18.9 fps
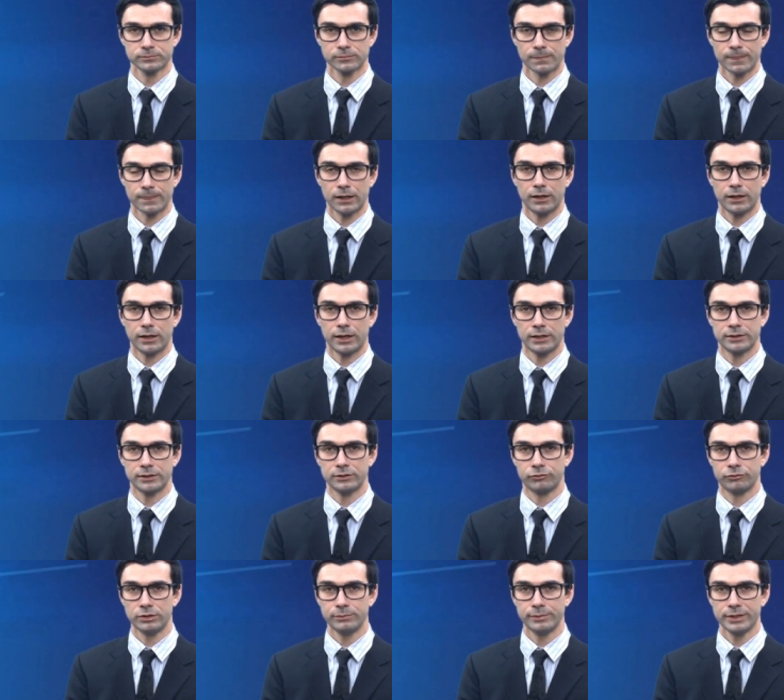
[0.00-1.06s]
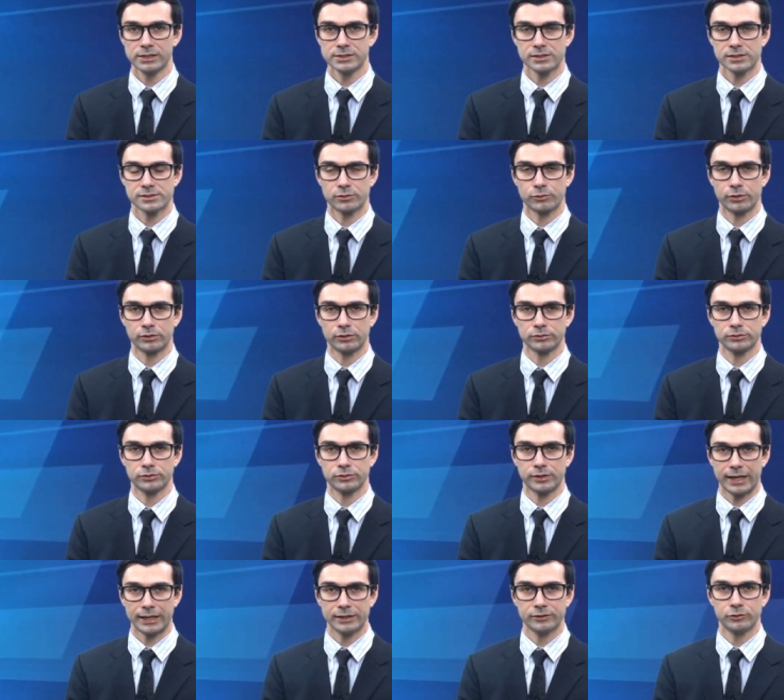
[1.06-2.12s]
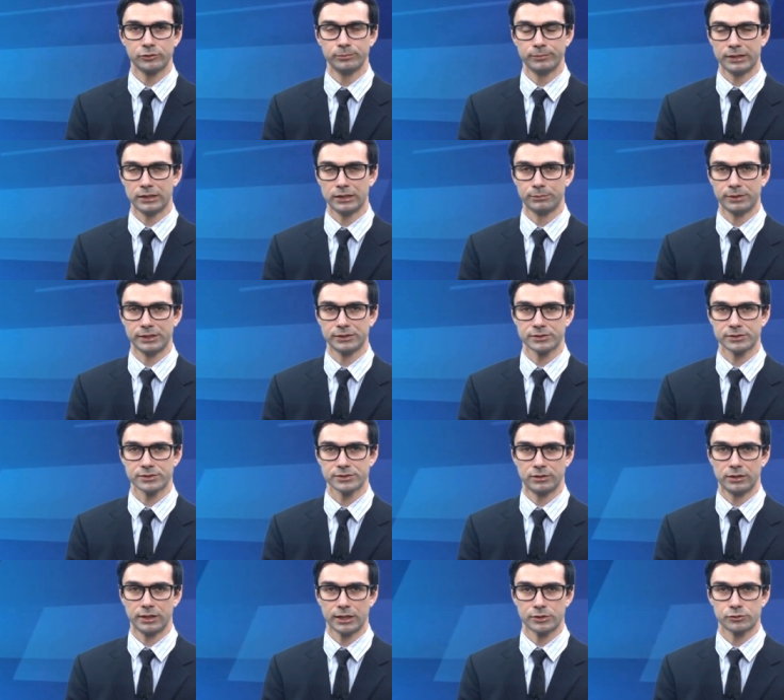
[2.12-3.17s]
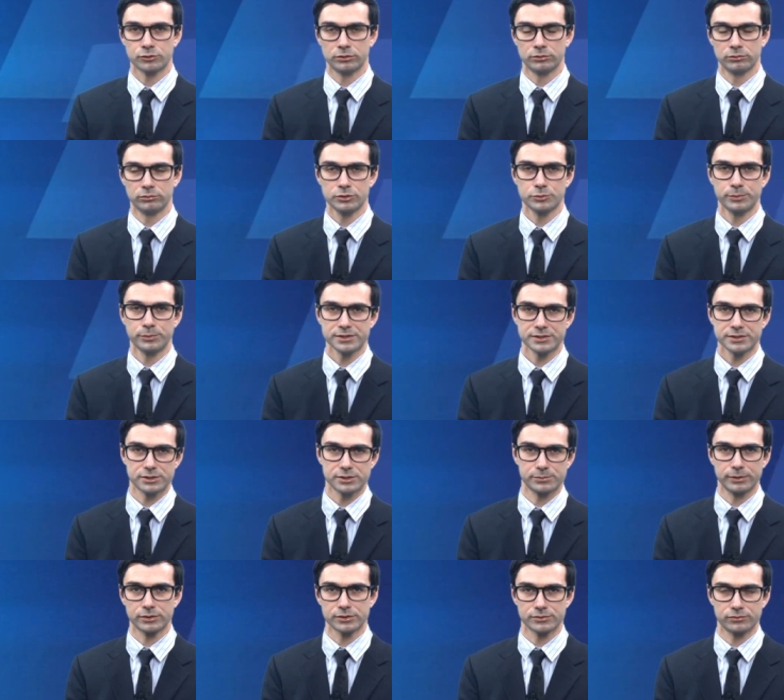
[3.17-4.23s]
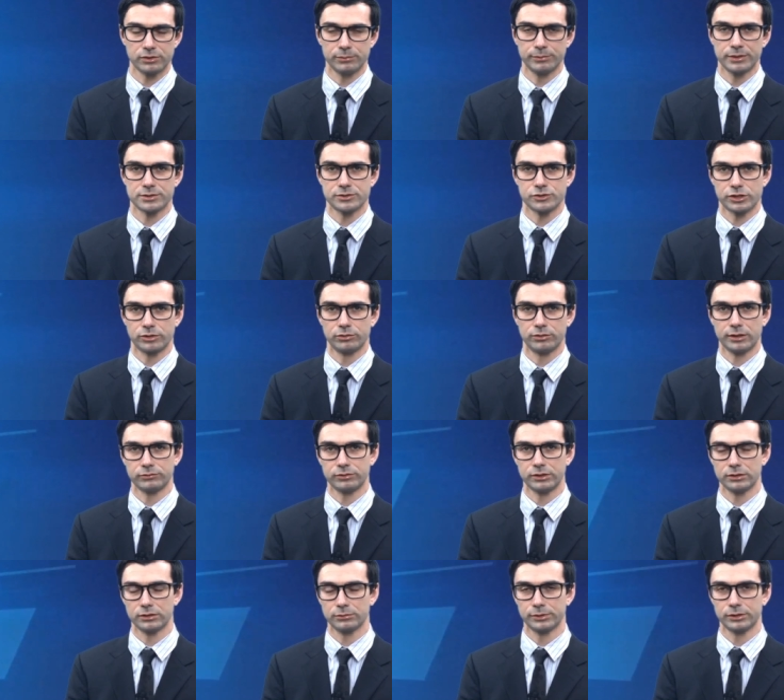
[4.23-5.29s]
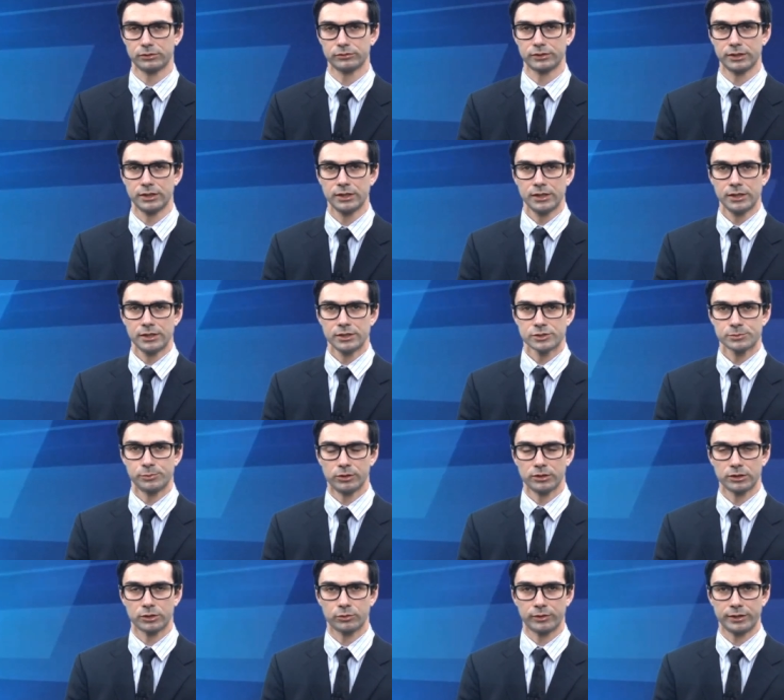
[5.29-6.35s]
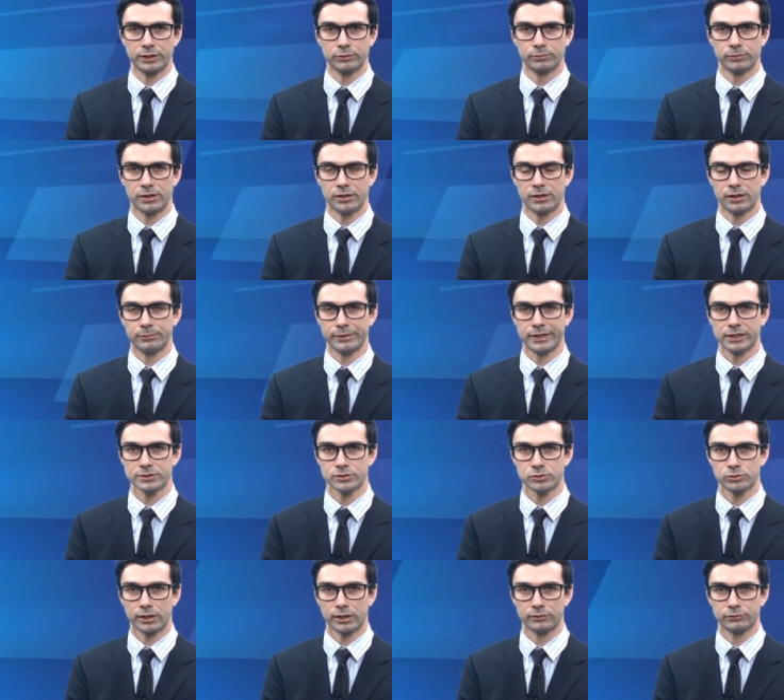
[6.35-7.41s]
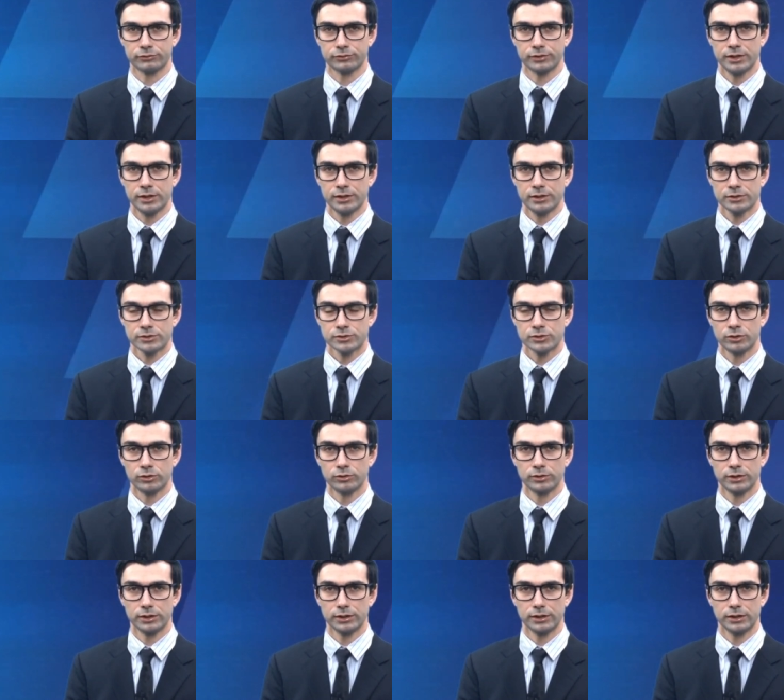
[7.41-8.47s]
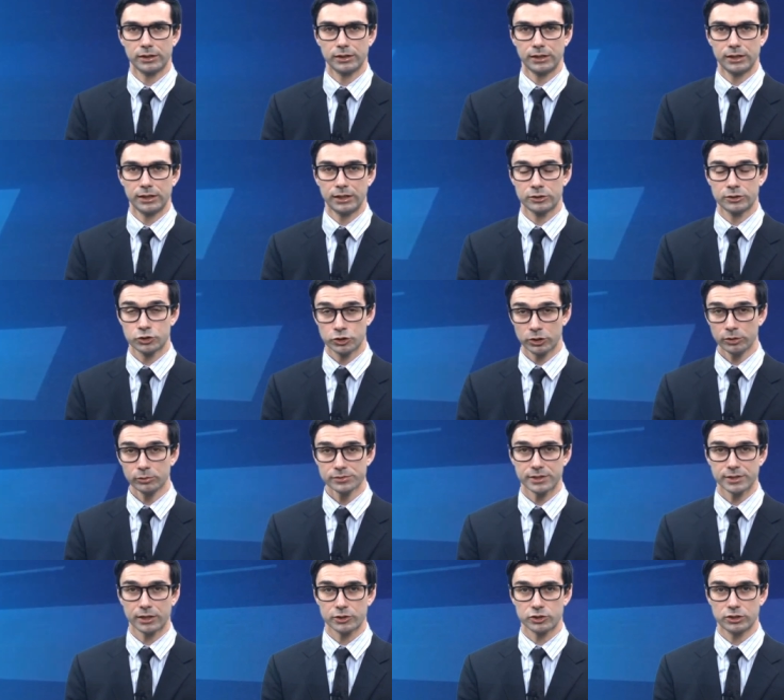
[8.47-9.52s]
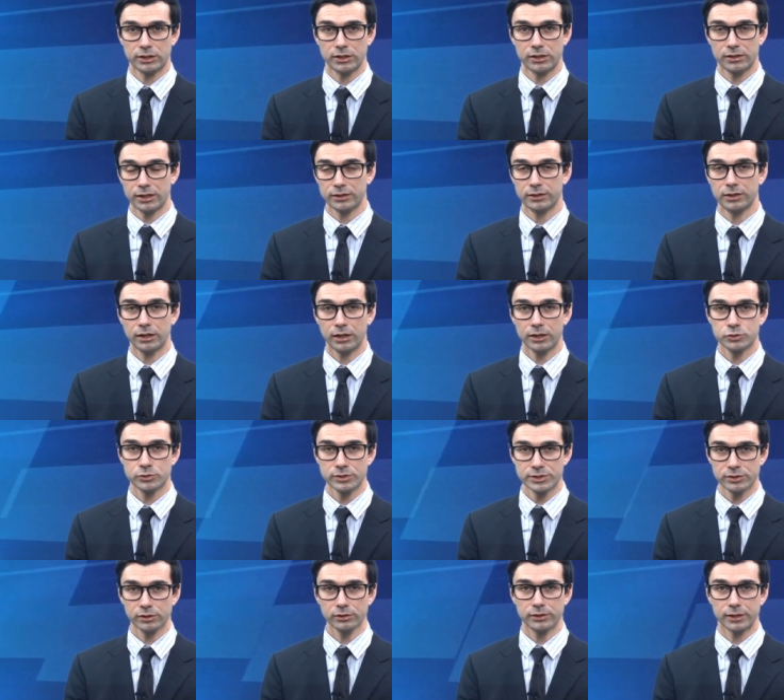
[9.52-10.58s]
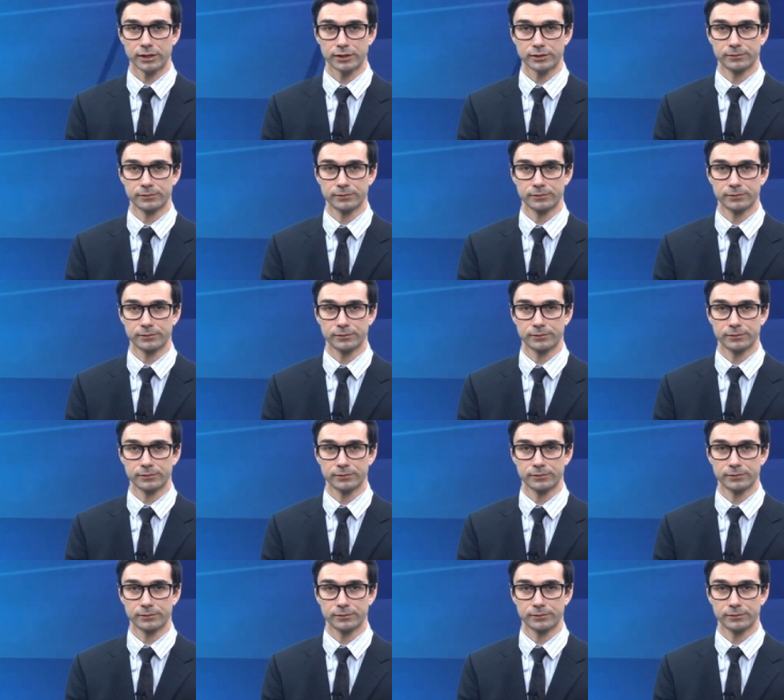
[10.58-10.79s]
and in females it's around 8 millimeters lateral, which makes sense because females in general have a little bit of a smaller cranium than males do have. So it shows actually that the artery is not there.